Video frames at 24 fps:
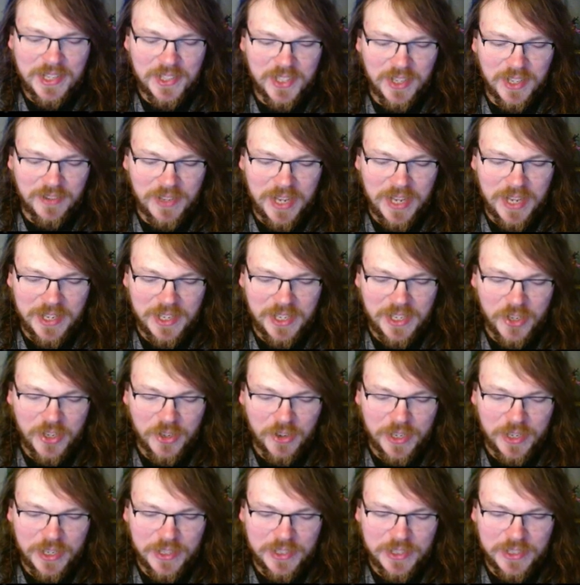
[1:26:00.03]
stuff kind of
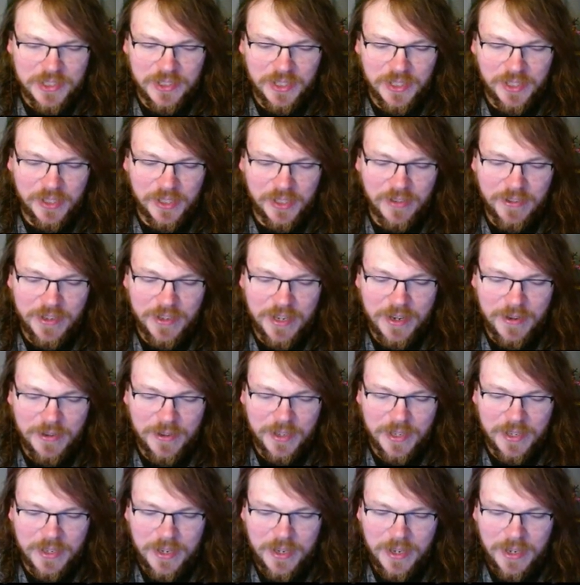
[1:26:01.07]
curious, like every now and
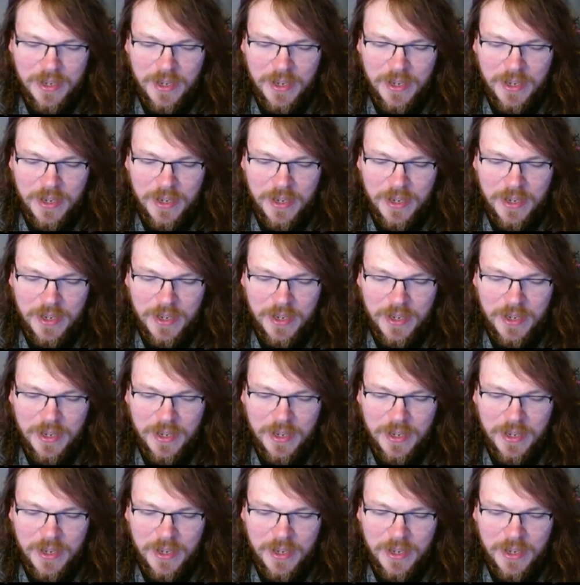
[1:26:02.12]
then.